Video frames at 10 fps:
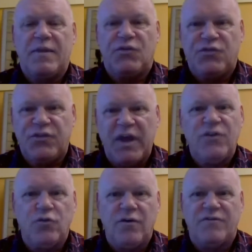the
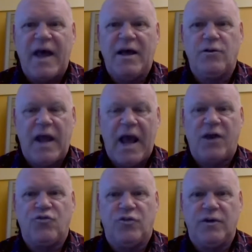center of that
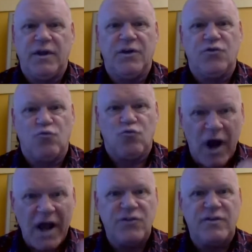action is
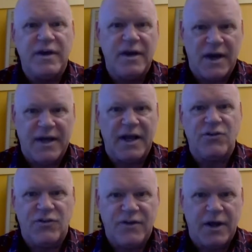rise ye
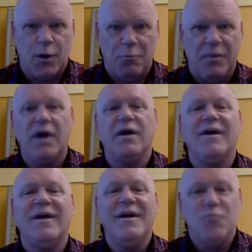against him,
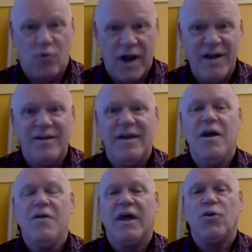right?
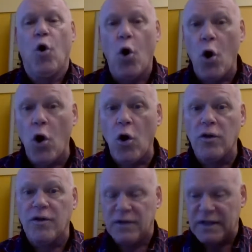That
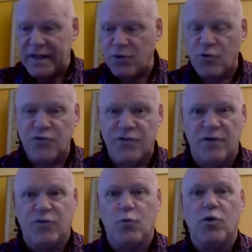all leaders
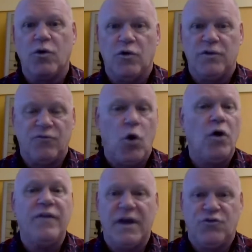of the world, of
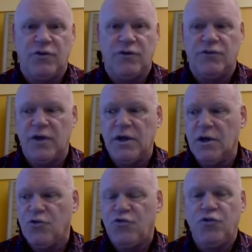all nations,
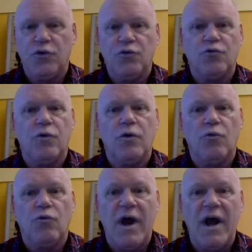should
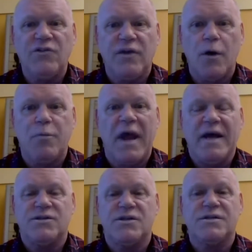rise up
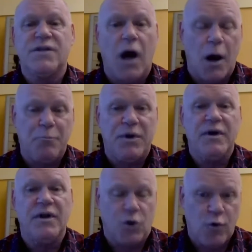and stop
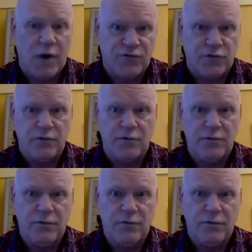an aggressor.